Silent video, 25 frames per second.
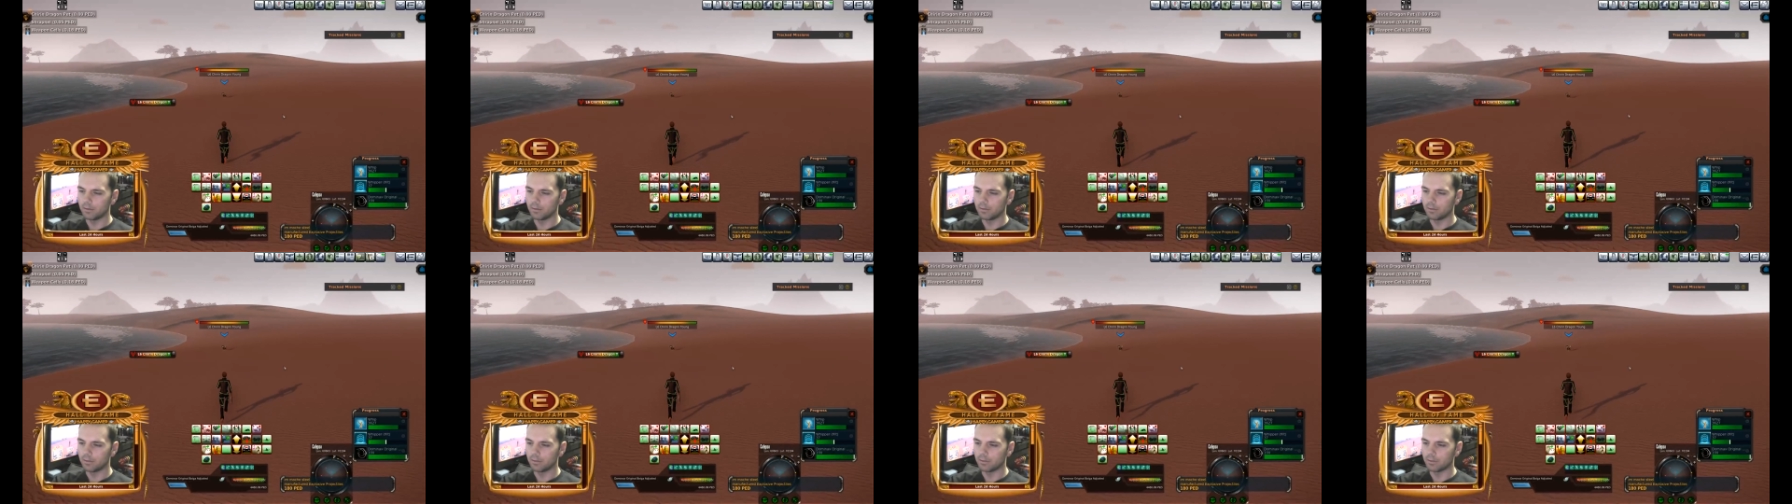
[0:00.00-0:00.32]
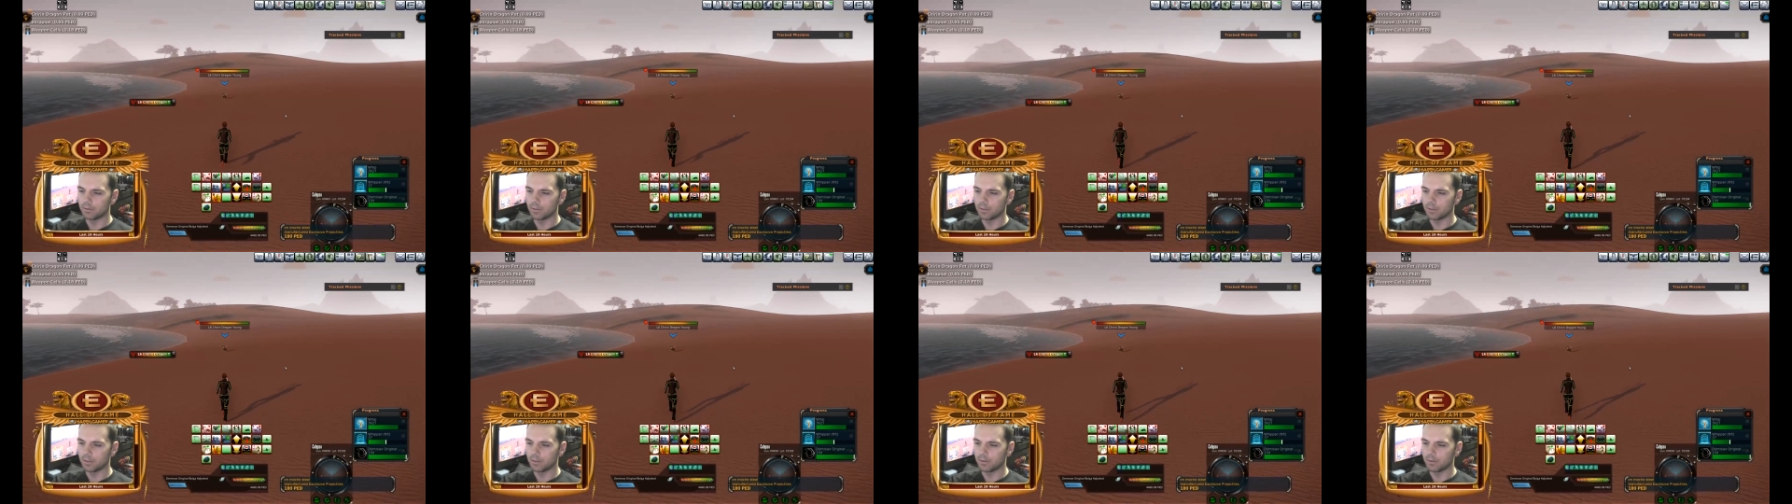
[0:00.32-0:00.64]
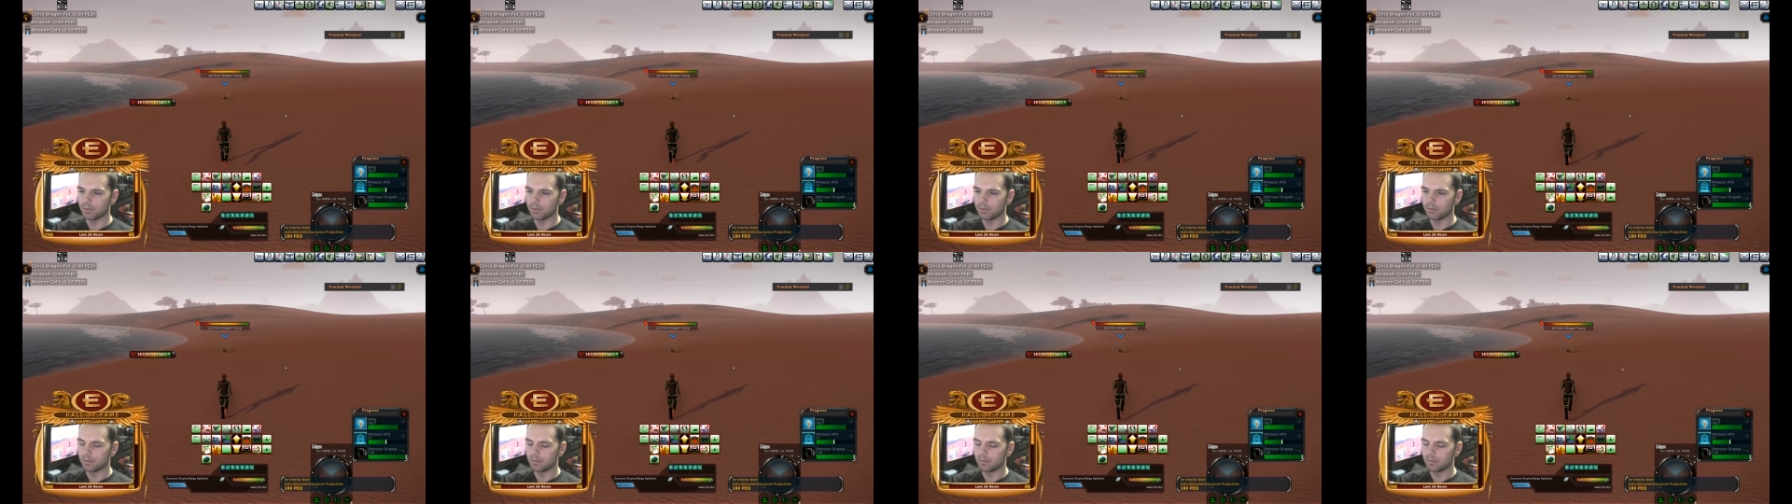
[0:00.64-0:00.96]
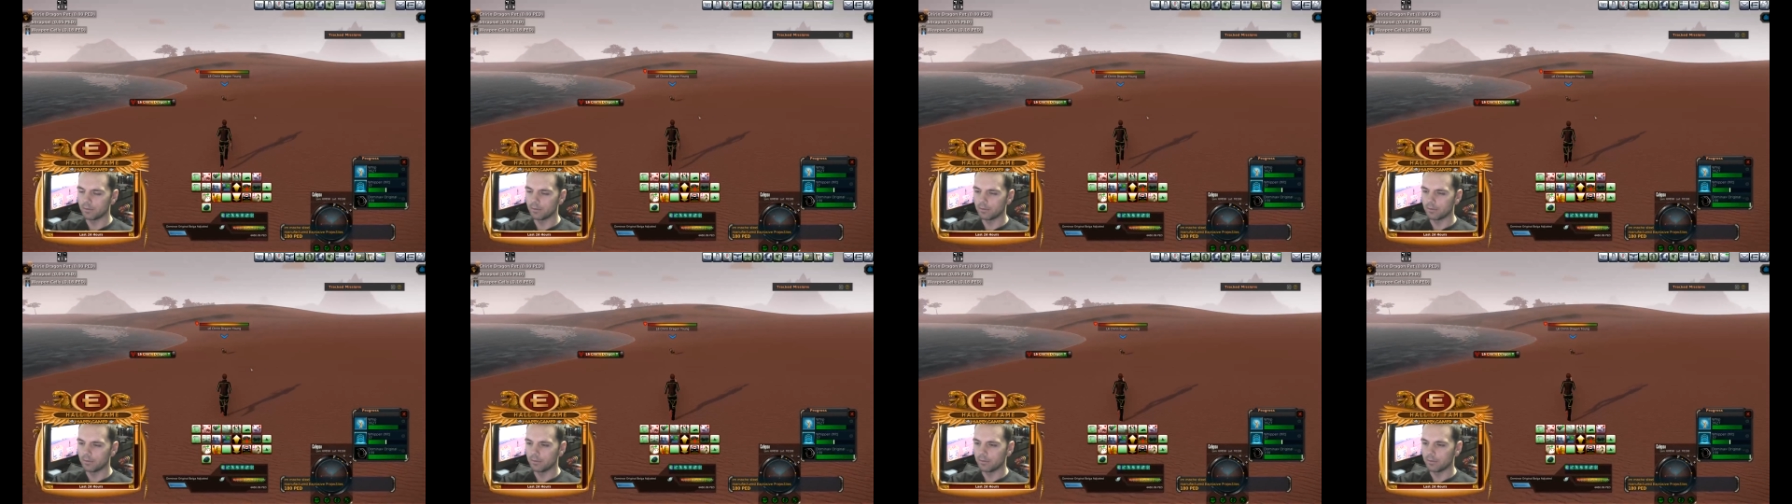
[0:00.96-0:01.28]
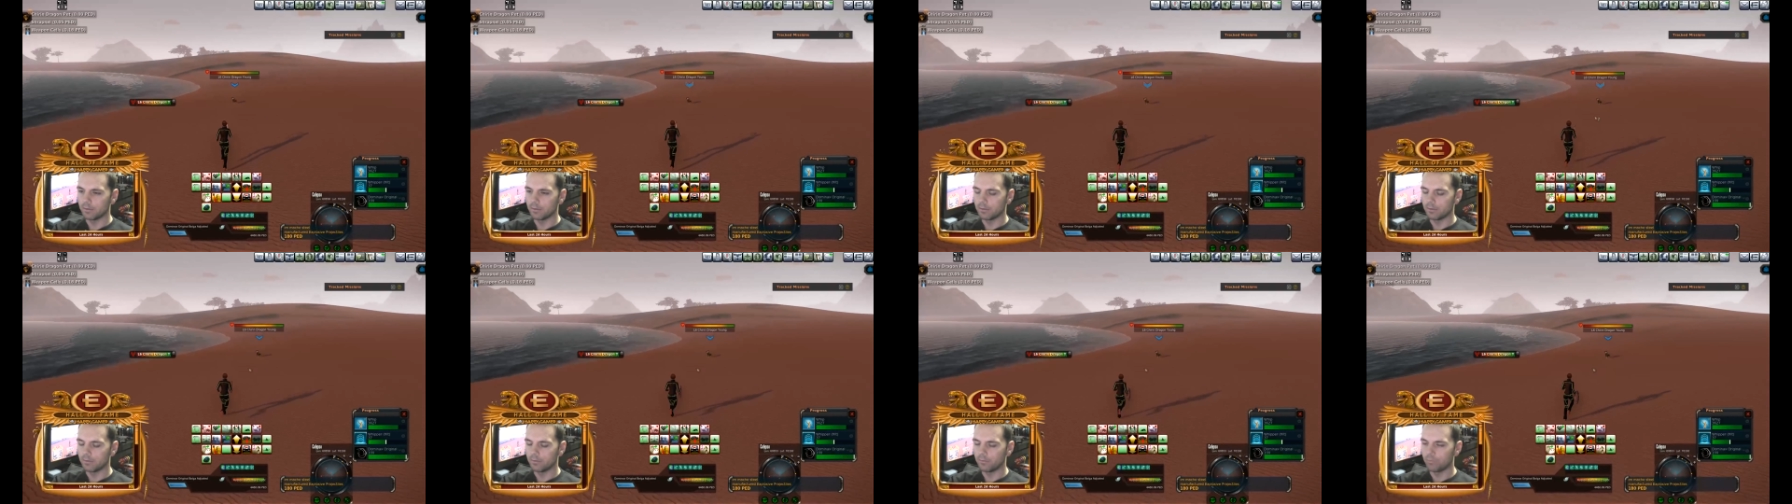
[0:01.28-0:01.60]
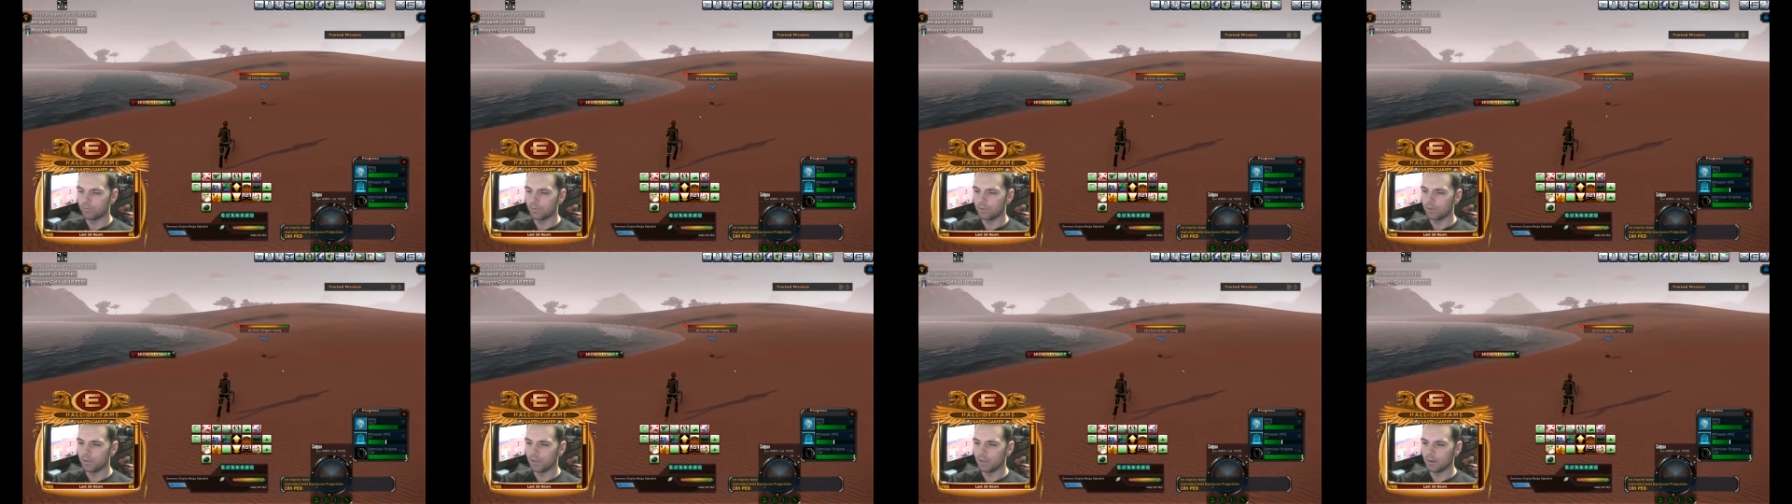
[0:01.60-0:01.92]
It's like
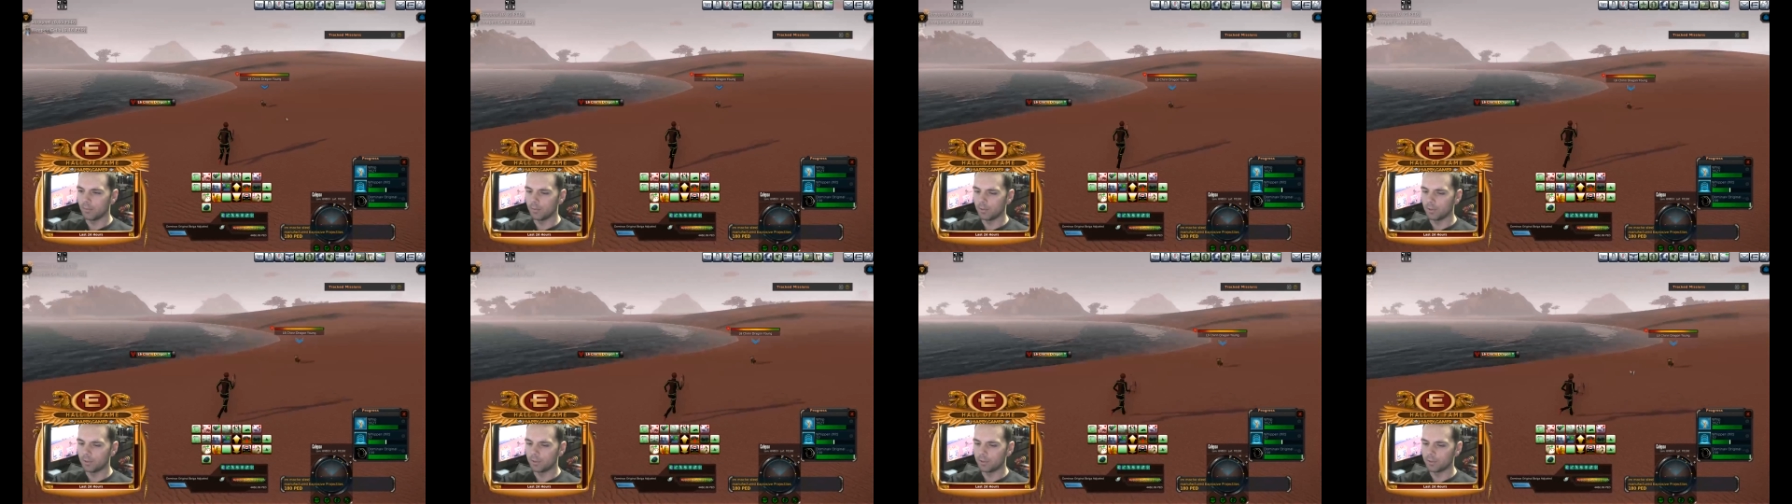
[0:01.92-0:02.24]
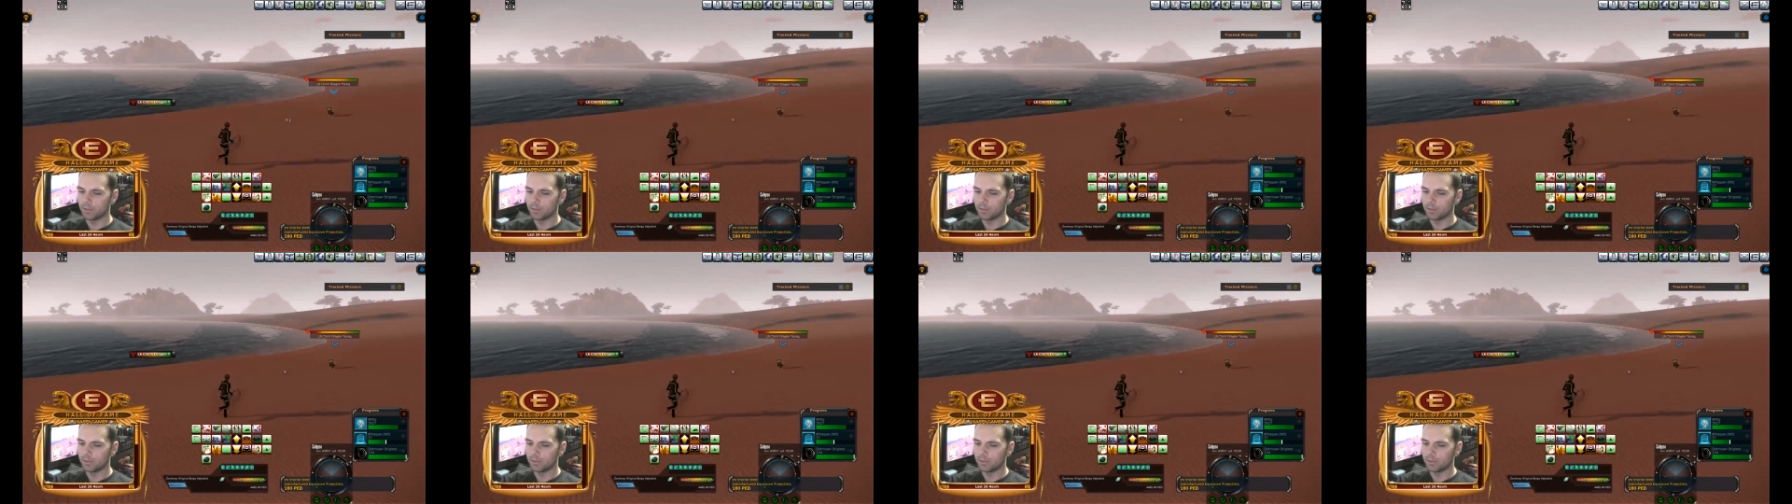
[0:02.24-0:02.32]
free damage.